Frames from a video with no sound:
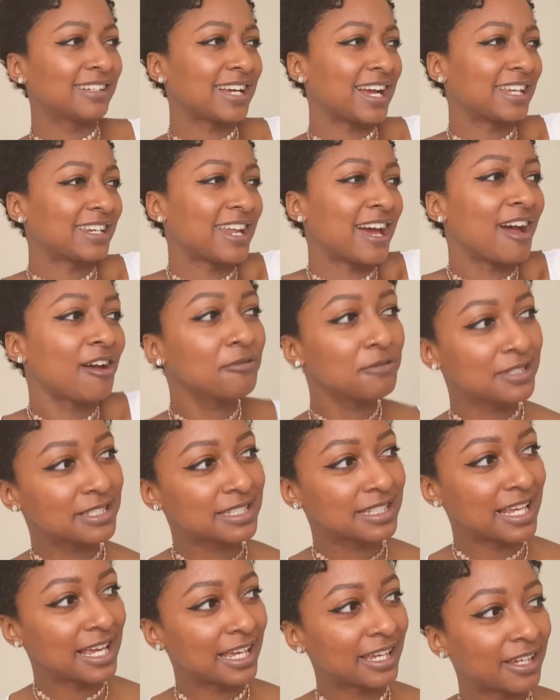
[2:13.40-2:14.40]
And I was
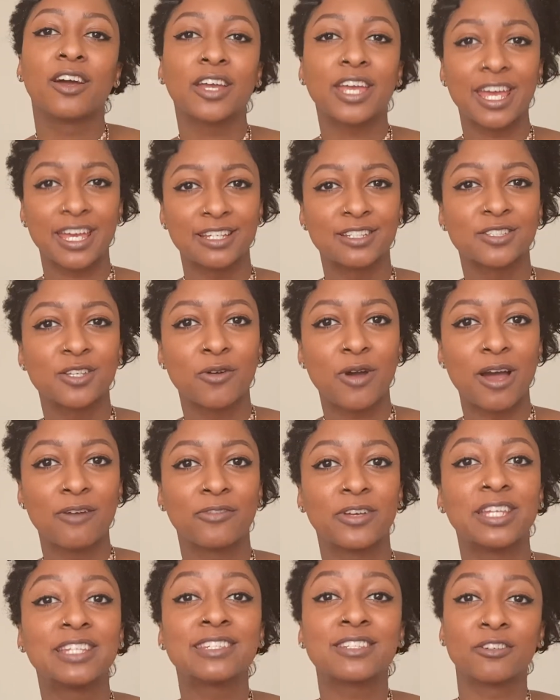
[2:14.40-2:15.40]
like, okay, so I've
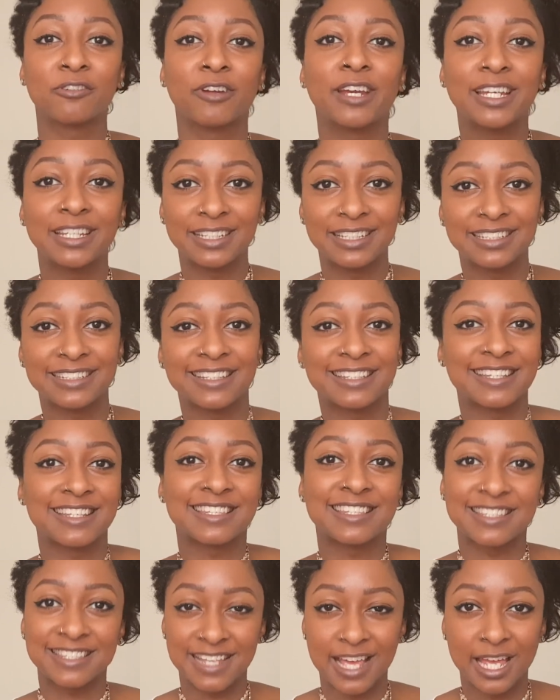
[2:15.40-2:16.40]
integrated into the
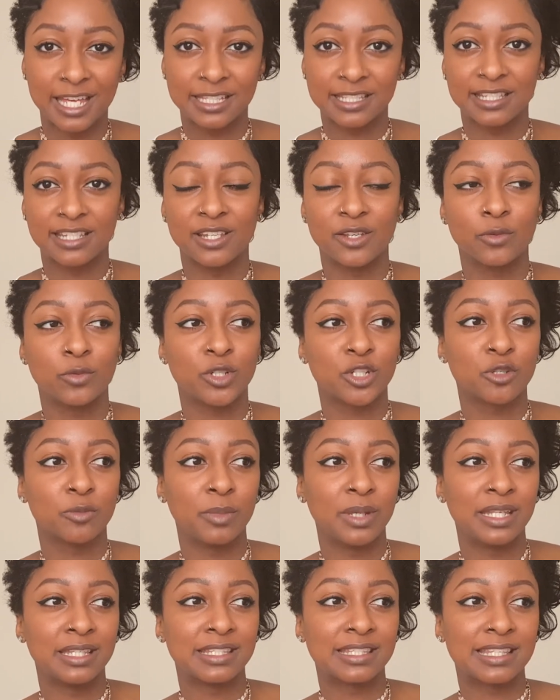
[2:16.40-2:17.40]
society, which
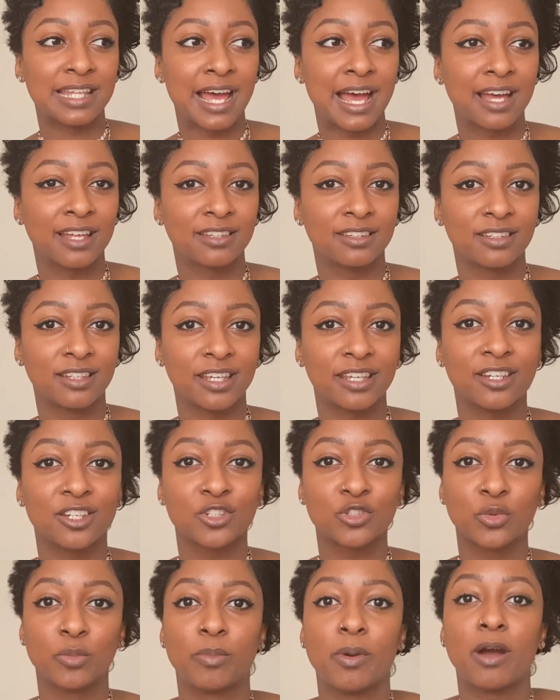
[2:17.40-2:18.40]
means that the
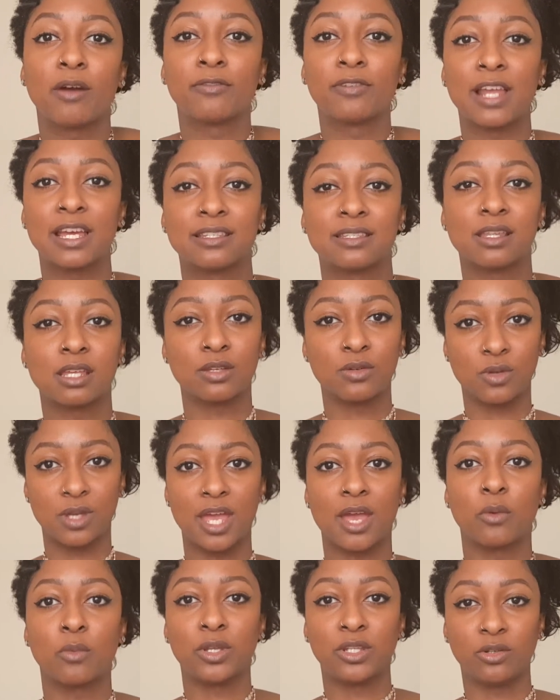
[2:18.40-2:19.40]
initial butterflies that you
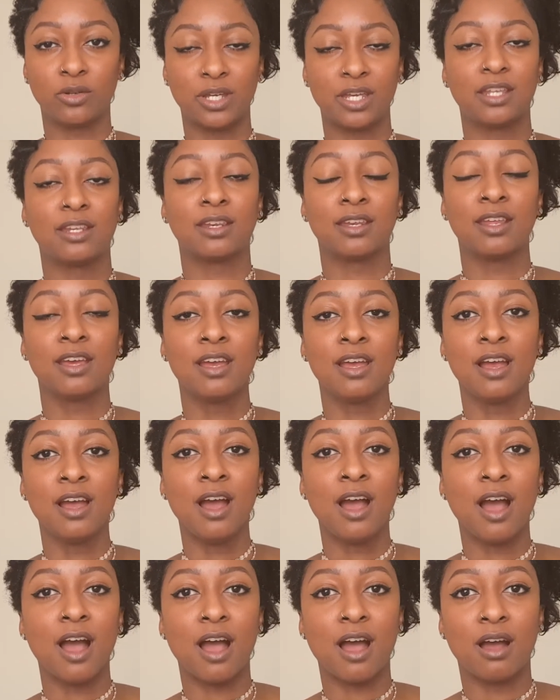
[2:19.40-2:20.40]
get when you're in
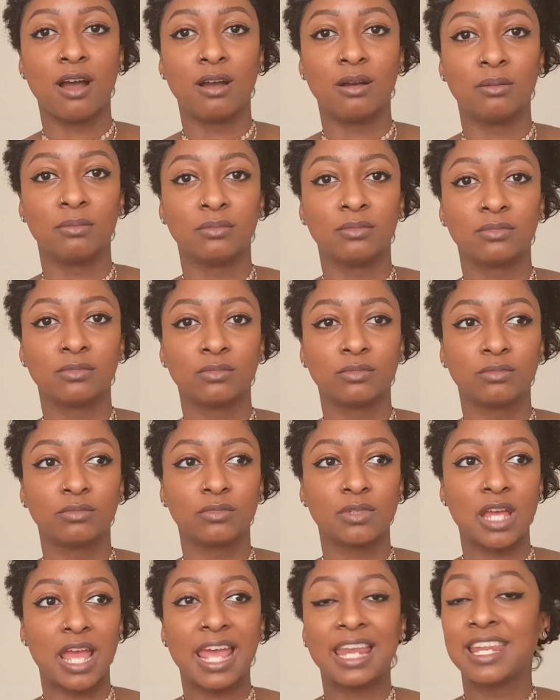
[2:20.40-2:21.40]

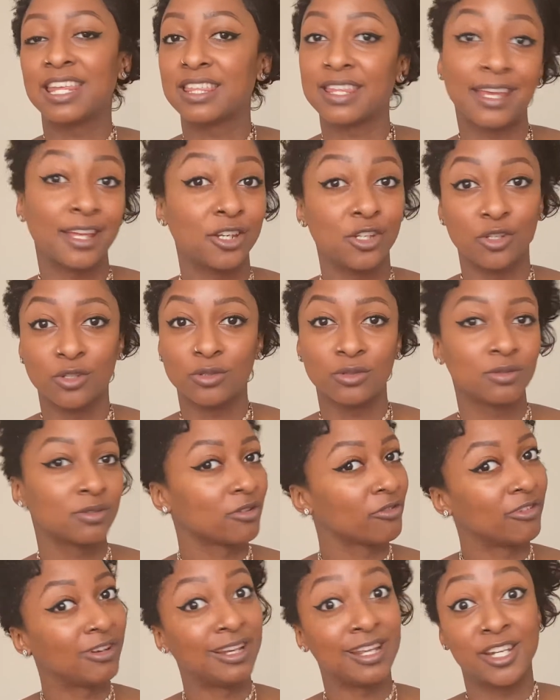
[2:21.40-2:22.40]
anything new,
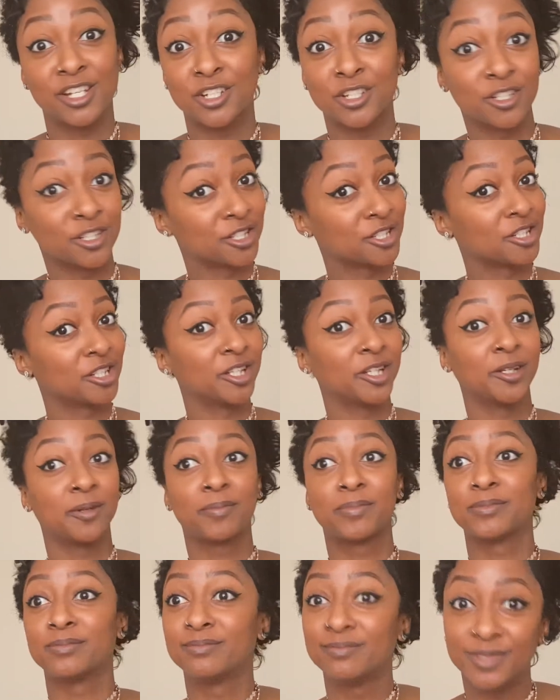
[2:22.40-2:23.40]
a relationship,
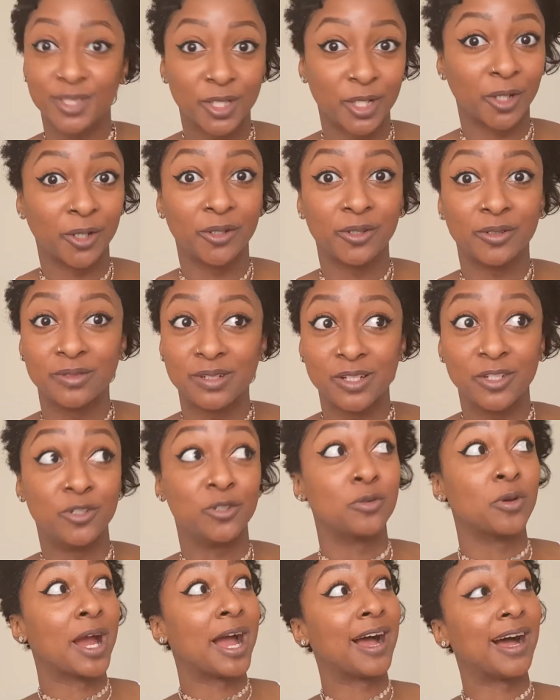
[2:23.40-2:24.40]
you know, a
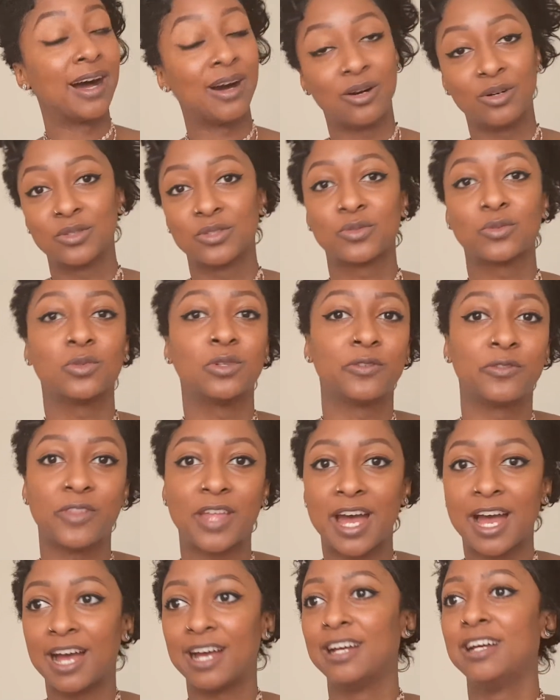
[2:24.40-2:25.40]
new house, all of
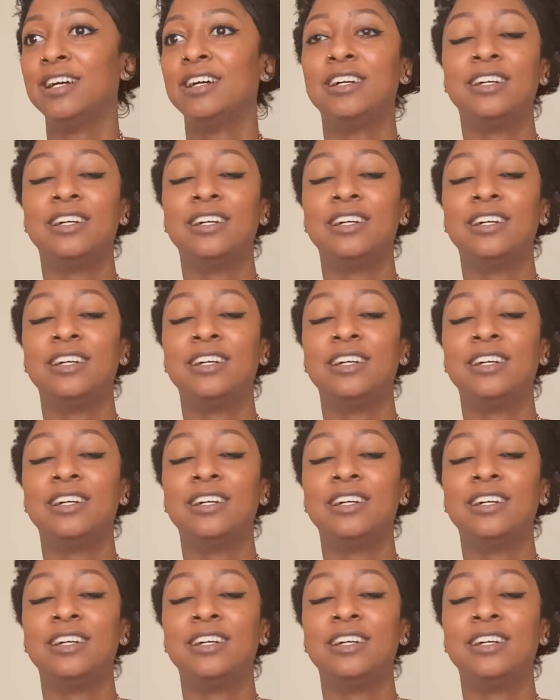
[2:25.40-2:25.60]
that,